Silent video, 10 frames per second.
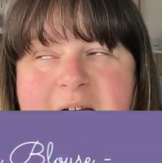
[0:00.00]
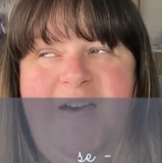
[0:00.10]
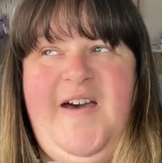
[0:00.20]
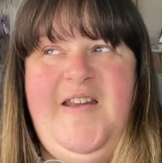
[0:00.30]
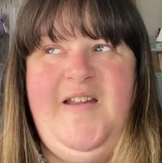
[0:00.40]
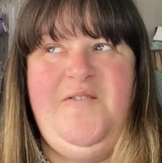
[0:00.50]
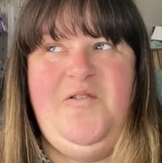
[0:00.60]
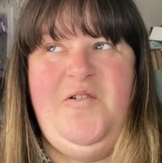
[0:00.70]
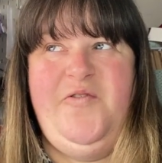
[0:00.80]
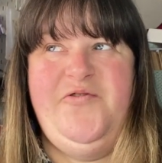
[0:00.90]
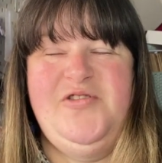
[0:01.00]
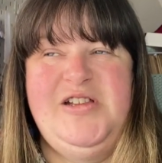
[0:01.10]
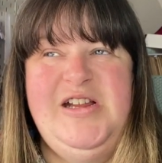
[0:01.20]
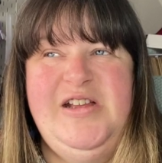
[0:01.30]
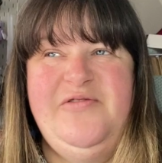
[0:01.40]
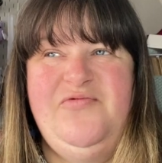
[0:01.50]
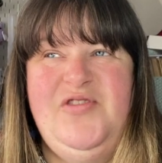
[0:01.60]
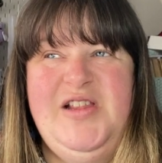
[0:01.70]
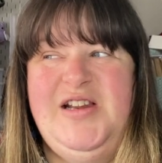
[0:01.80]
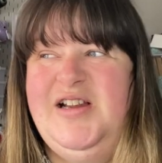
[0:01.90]
And I've got a sneaky
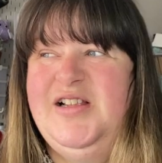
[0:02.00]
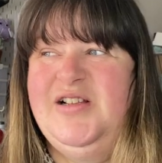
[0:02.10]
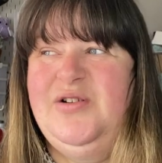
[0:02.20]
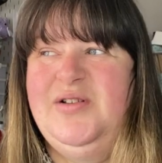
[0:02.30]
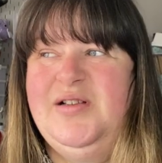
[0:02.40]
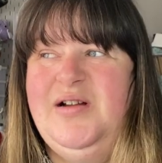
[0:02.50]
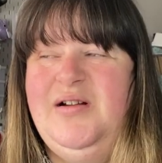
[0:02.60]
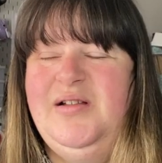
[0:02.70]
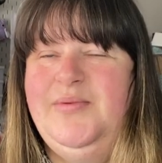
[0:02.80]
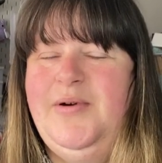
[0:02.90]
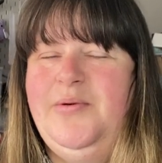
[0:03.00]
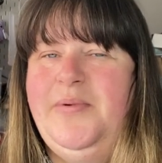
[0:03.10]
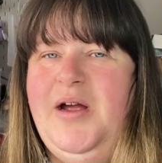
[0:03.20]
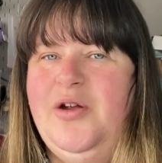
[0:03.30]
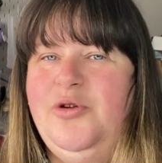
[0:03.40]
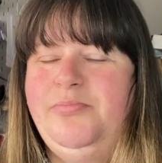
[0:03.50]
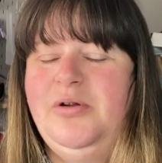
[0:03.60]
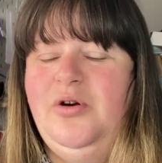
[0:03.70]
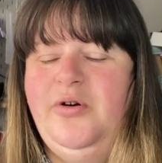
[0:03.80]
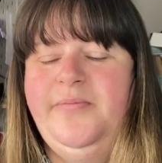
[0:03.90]
feeling that it's got a skirt as well, but I could
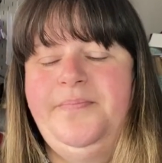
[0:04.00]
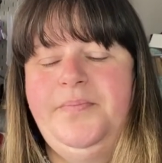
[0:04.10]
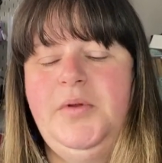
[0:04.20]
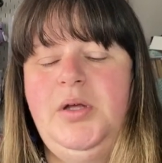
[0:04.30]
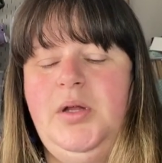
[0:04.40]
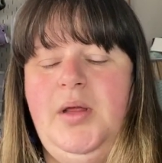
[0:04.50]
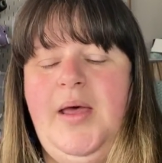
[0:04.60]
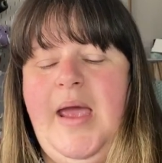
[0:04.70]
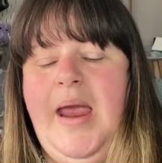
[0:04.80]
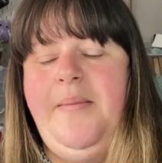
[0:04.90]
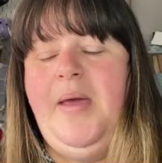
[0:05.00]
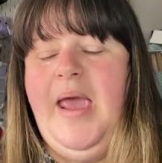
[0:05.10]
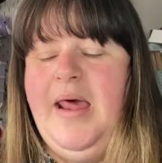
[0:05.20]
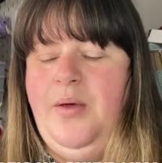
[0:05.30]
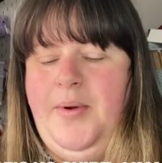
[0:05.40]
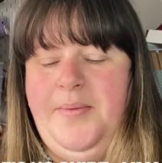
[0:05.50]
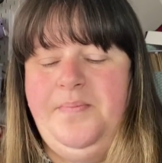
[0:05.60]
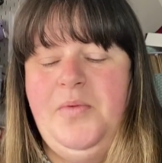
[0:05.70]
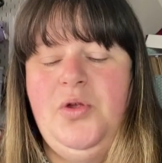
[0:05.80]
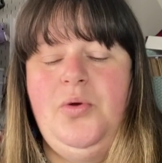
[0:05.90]
be wrong. Anyway,
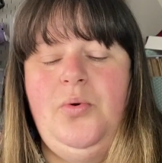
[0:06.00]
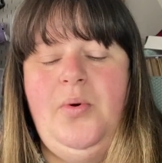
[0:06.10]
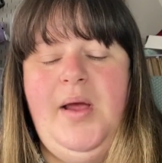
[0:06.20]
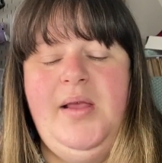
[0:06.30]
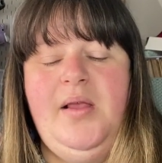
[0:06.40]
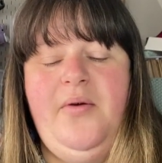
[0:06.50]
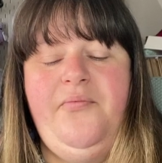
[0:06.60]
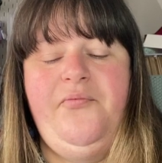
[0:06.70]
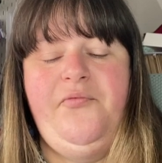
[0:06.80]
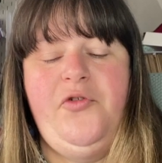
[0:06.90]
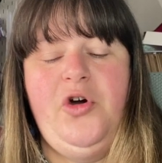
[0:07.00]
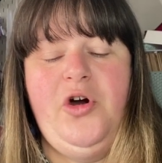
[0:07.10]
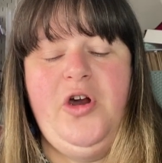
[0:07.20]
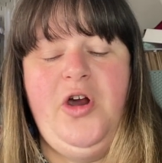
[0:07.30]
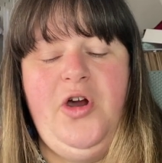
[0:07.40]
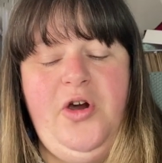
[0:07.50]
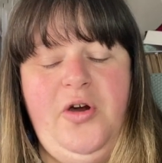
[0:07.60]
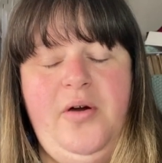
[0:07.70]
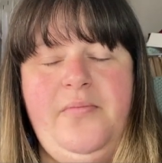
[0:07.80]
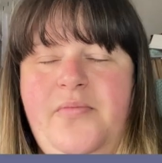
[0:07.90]
so it's the
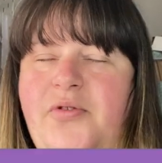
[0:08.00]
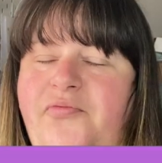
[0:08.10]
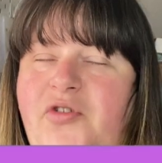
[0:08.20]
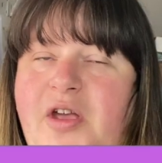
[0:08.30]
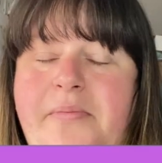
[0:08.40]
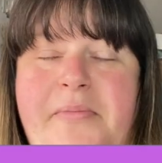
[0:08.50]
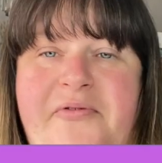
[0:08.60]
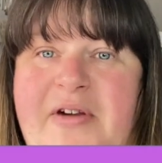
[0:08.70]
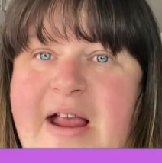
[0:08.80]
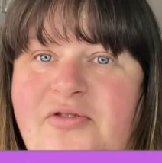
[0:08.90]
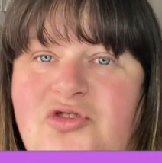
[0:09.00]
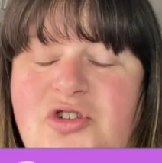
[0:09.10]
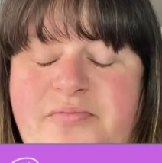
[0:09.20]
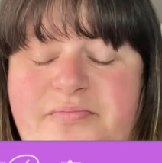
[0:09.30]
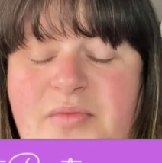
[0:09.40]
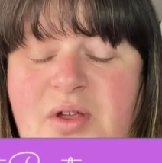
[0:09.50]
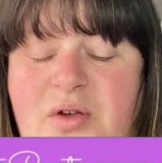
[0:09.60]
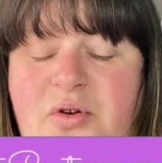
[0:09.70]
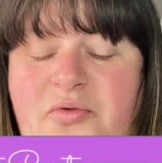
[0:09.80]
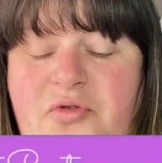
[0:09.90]
Fougère, forgive my French,
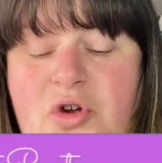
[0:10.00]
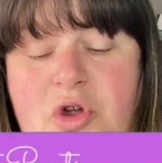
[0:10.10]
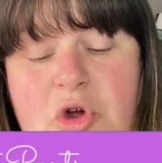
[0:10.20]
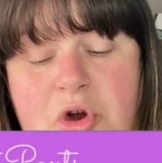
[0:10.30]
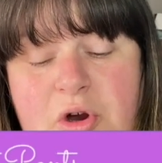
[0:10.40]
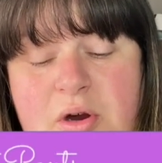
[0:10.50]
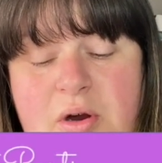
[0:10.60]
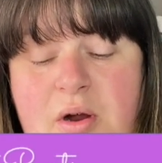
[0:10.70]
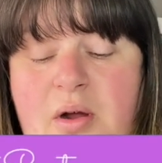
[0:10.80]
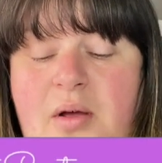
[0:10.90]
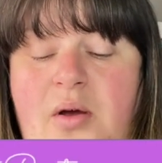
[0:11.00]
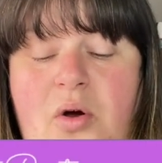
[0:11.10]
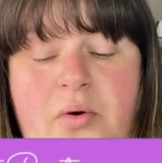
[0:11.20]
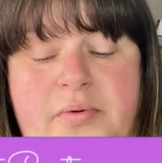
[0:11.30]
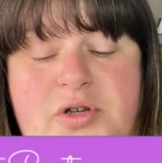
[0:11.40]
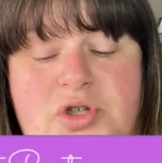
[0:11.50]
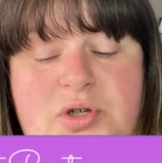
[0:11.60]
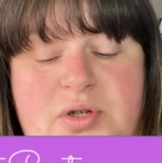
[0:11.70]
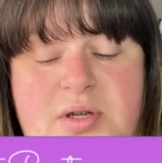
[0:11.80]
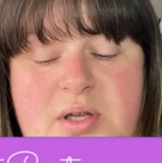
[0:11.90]
Fougère
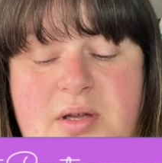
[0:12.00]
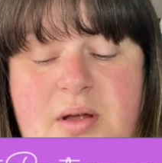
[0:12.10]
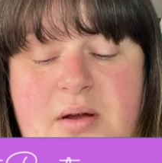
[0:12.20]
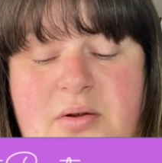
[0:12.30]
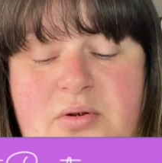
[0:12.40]
overshirt,